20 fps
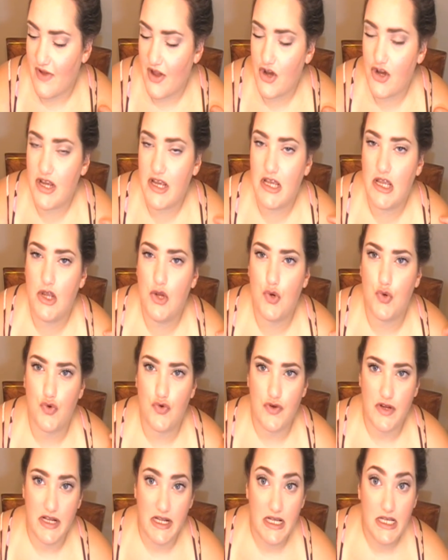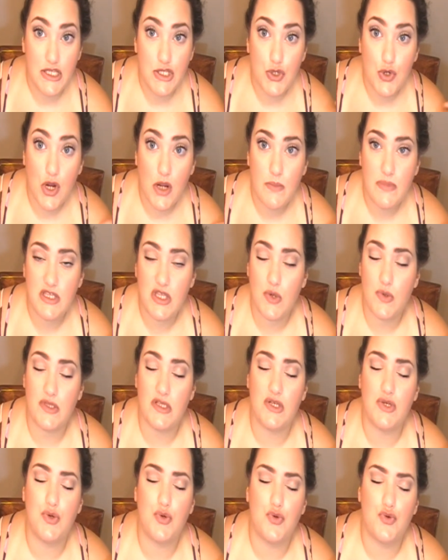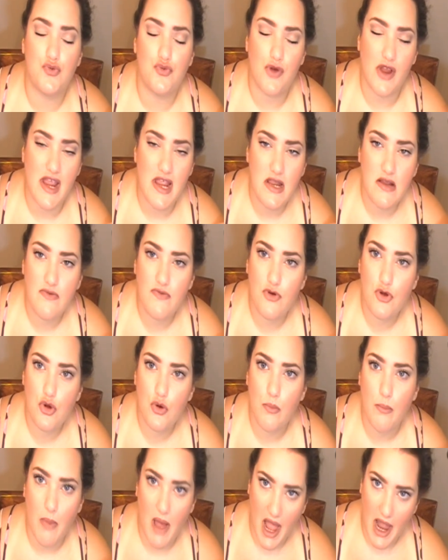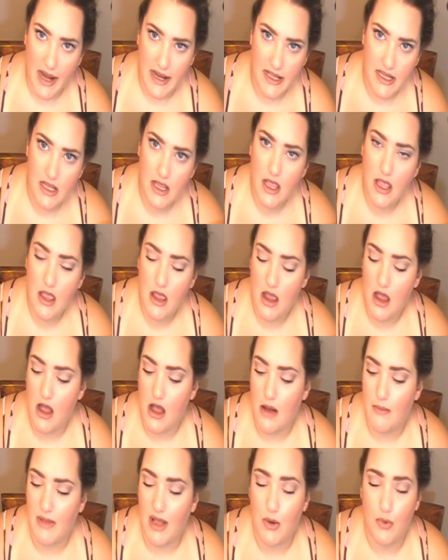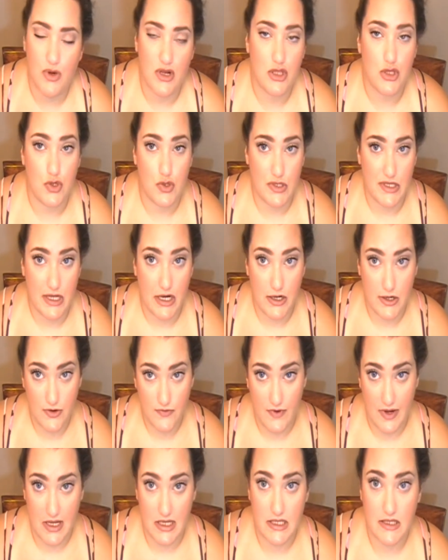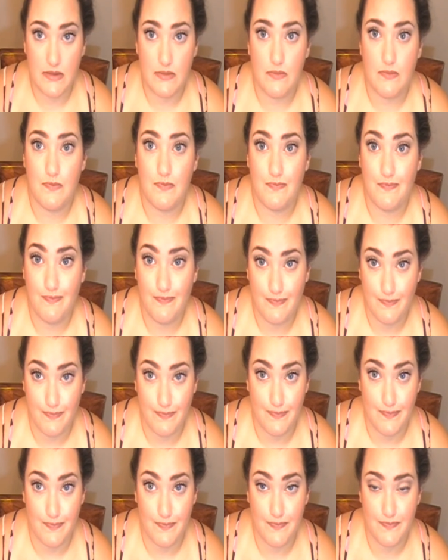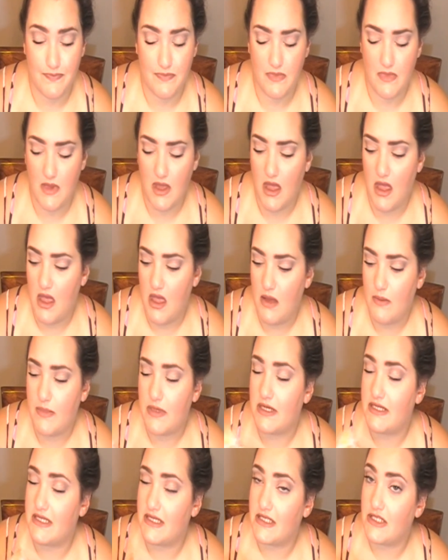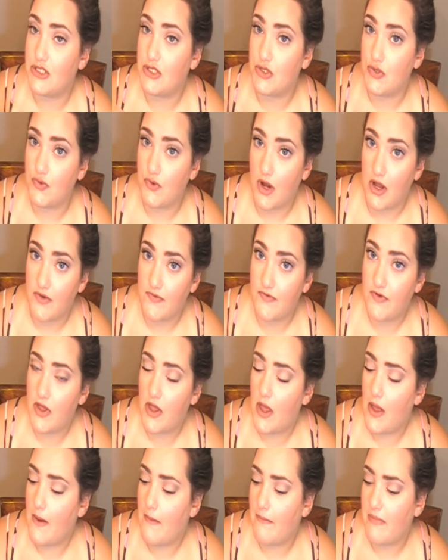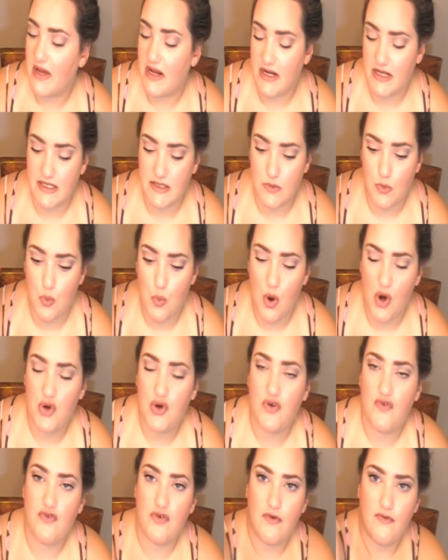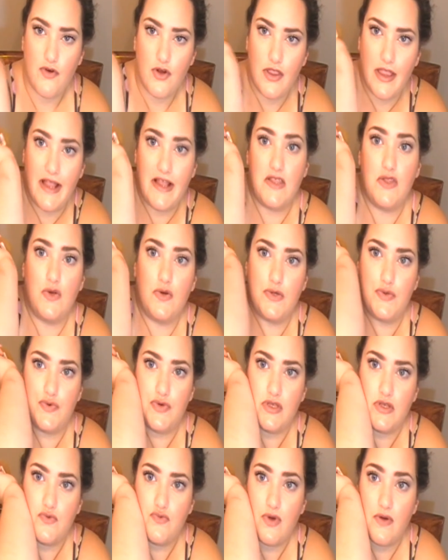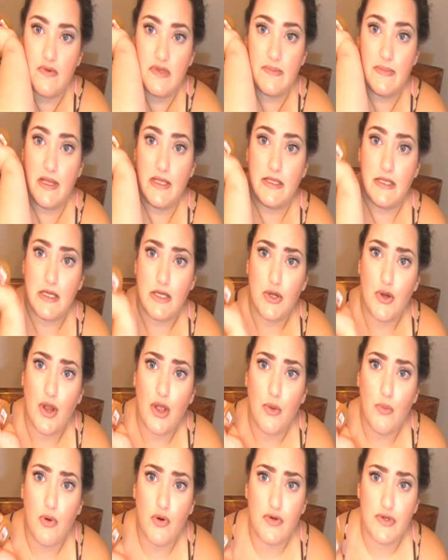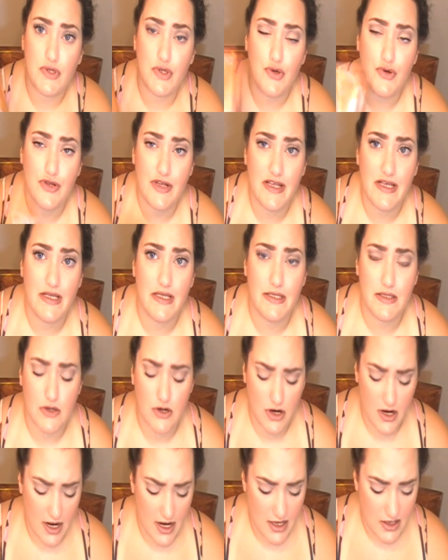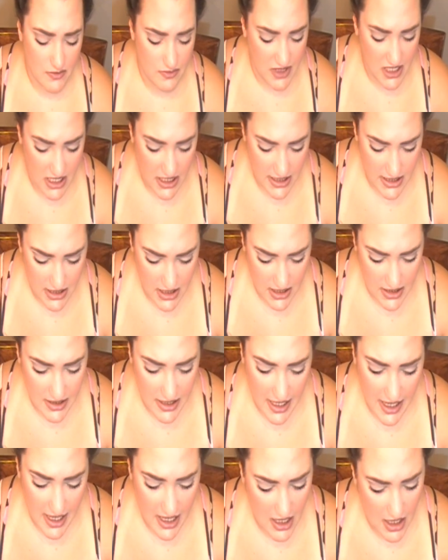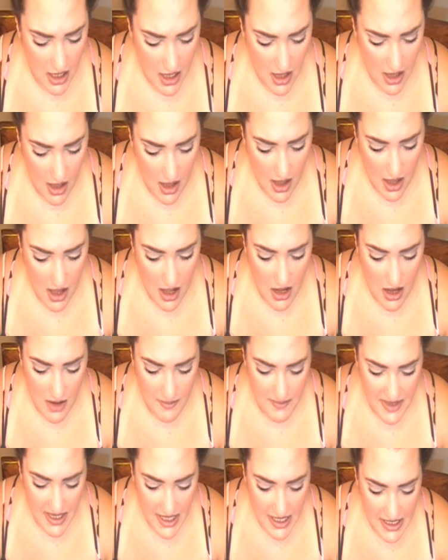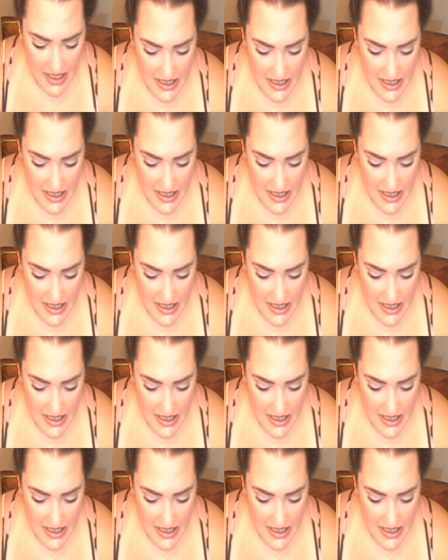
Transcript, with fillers: very gritty scrub, so it's great for your body. Um, I wouldn't use it on your face hmm. because it's too rough. But it's wonderful for like those really rough spots like your elbows or your knees or any place like that. Um,